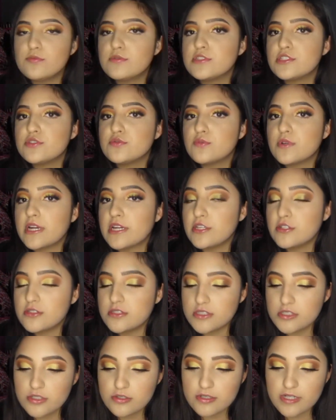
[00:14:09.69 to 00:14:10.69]
which is what I used
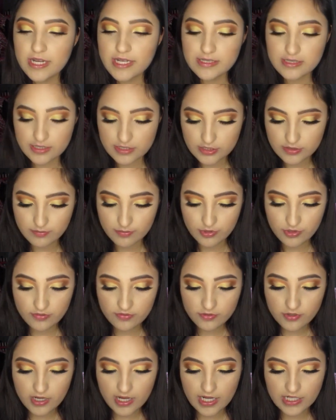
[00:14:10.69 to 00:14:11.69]
to create this
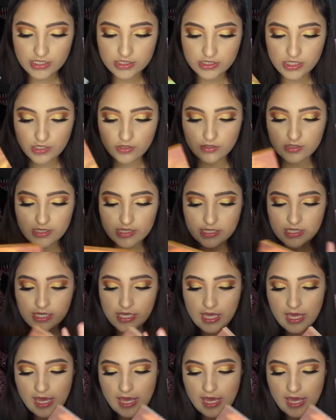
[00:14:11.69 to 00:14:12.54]
beautiful eyeshadow look,